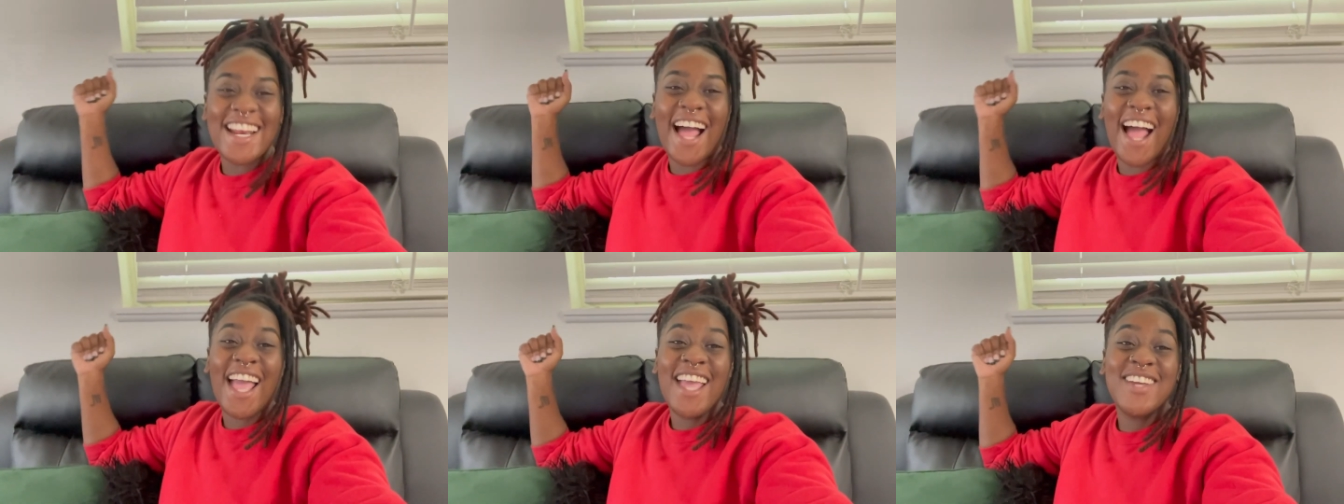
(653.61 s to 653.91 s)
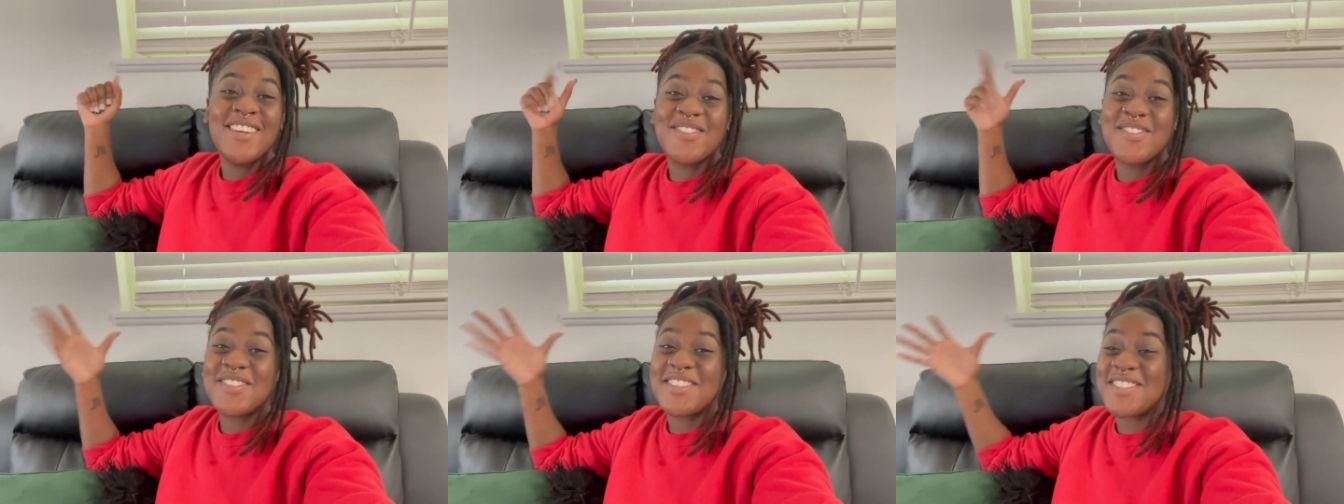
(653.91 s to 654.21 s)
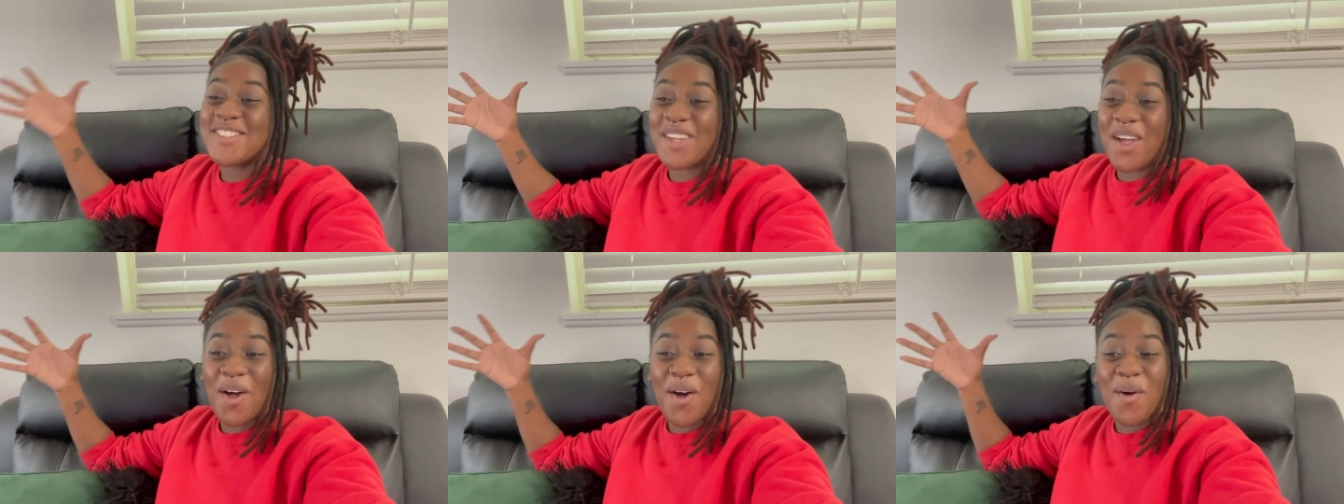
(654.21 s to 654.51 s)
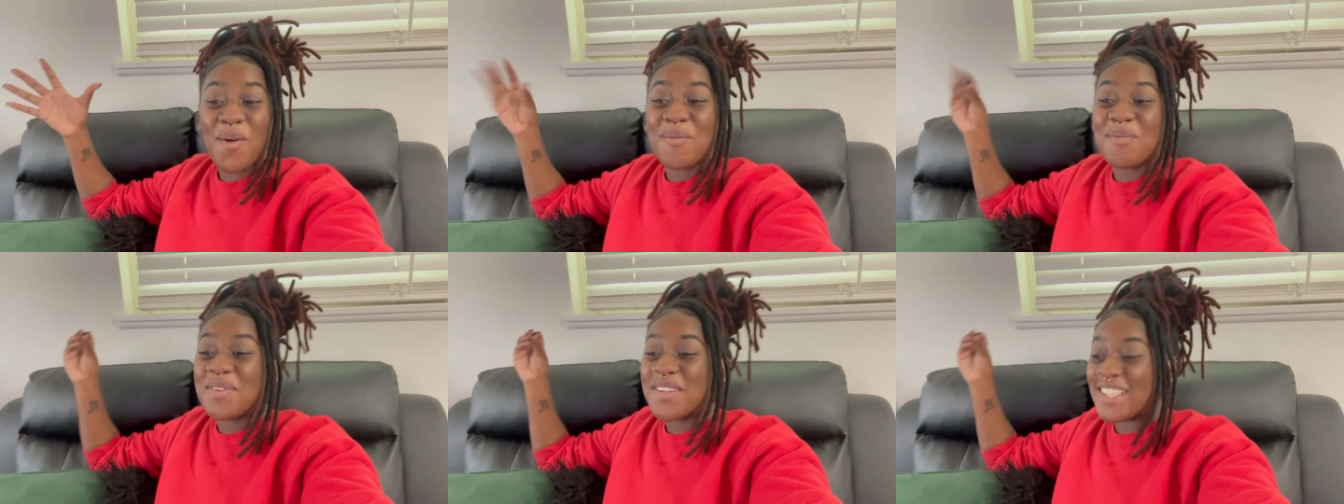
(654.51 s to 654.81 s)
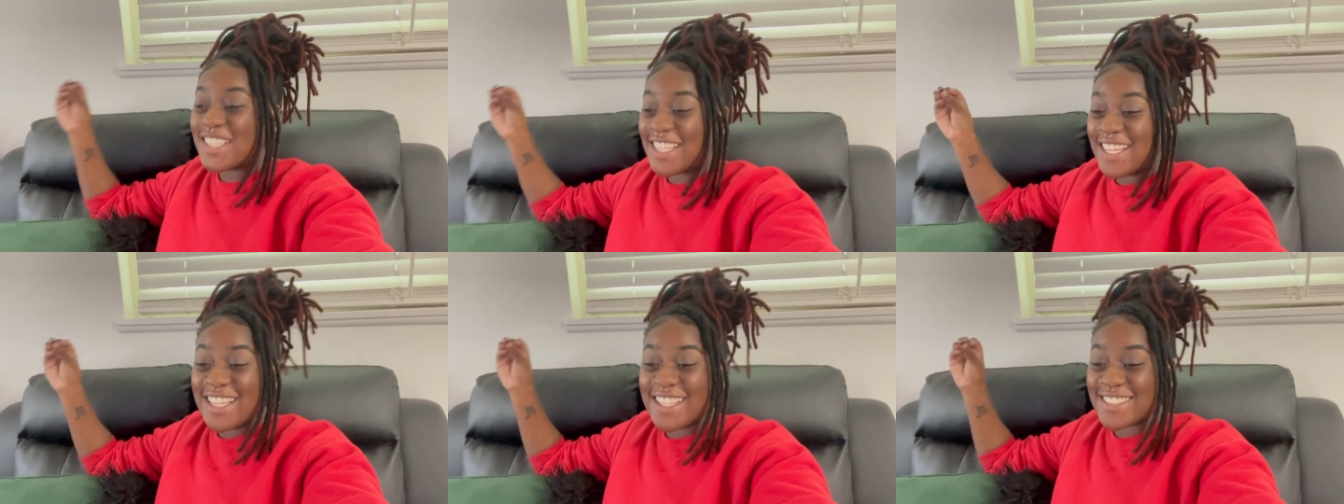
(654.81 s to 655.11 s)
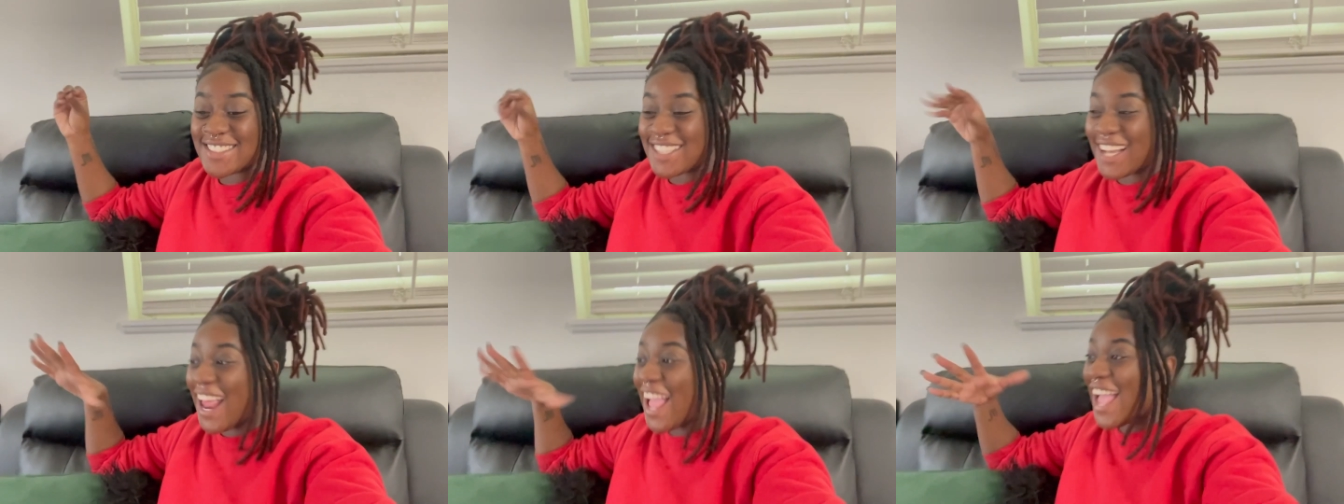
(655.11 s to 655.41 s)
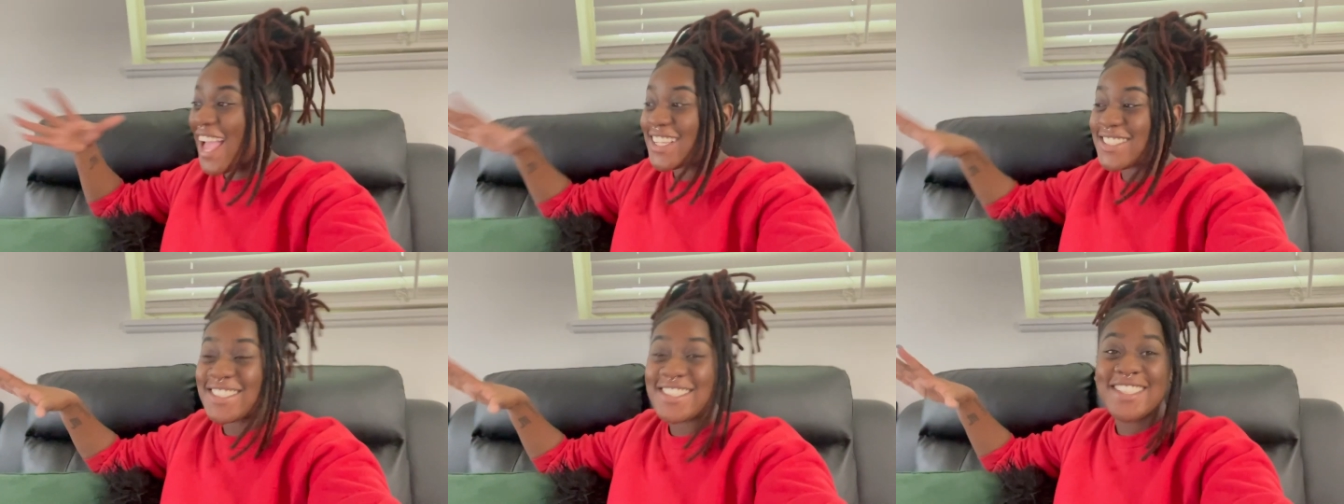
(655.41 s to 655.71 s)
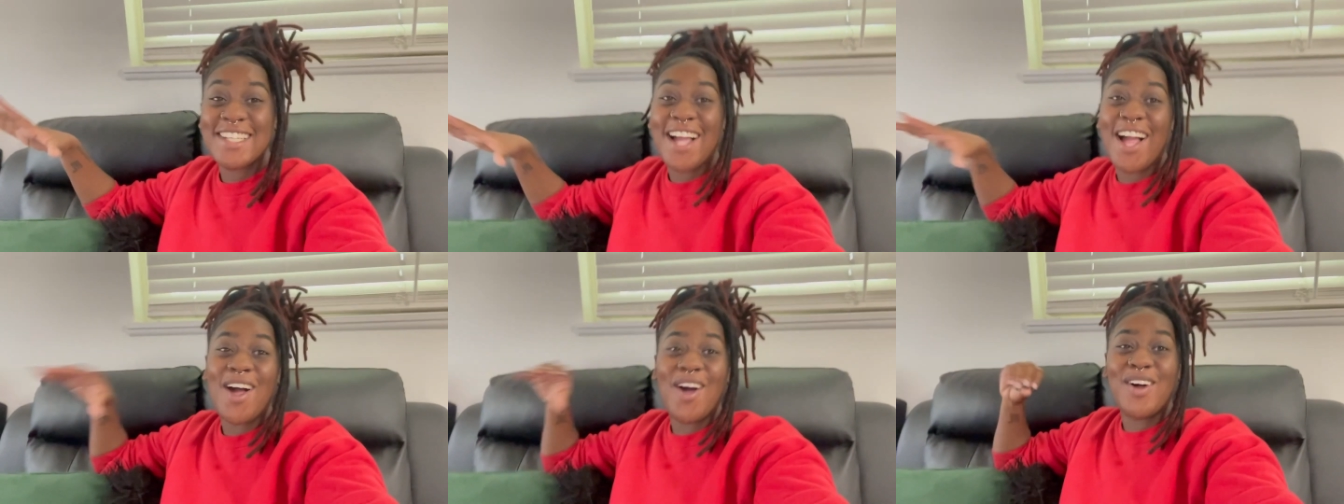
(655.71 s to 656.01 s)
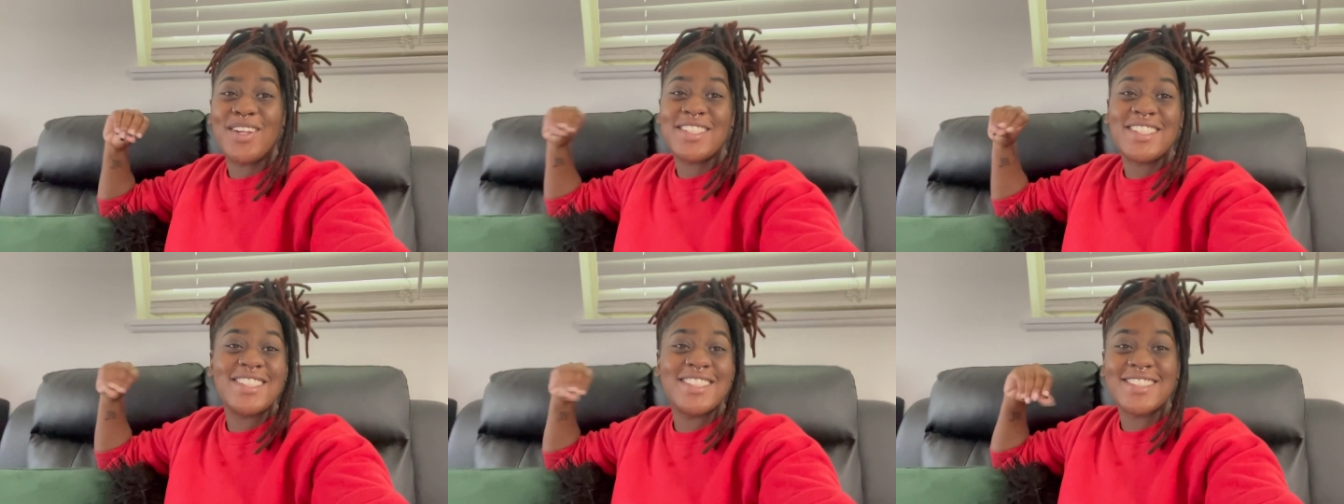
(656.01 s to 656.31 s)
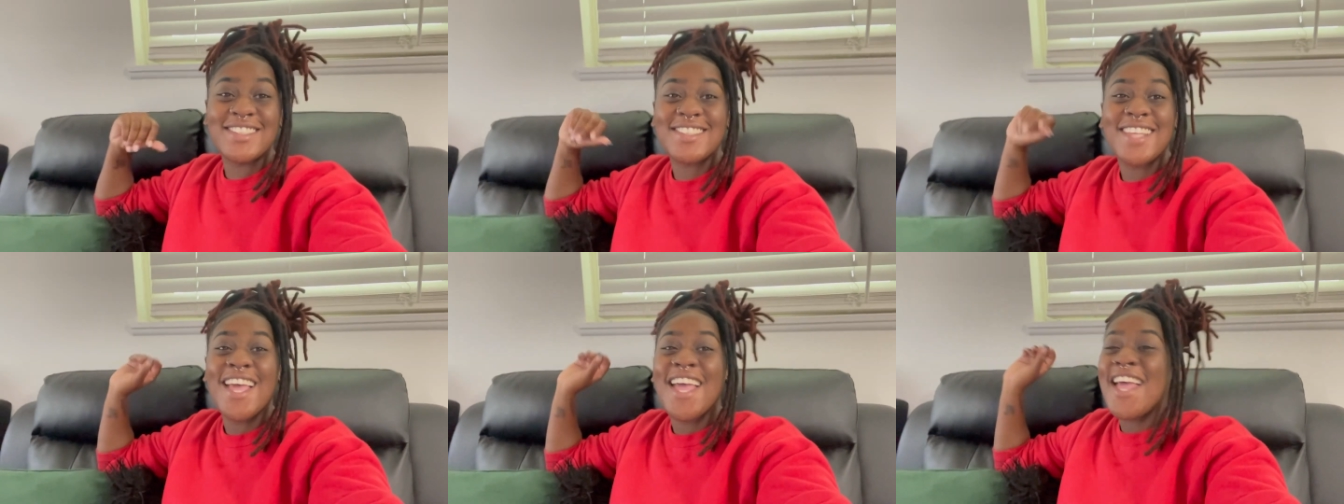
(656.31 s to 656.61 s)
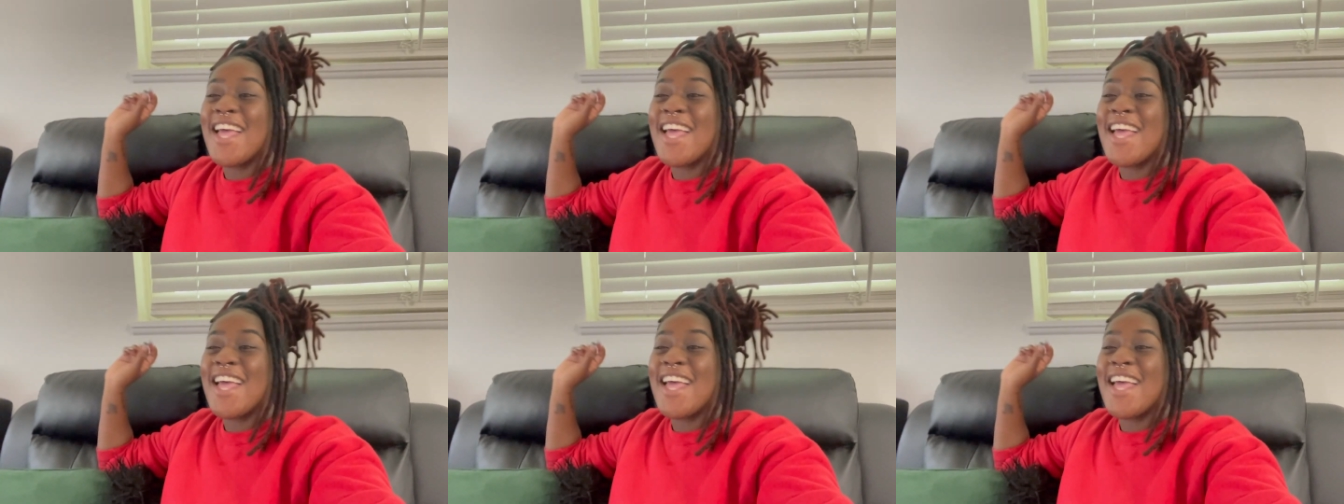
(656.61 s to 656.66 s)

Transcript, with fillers: I am so pleased that I actually got all of this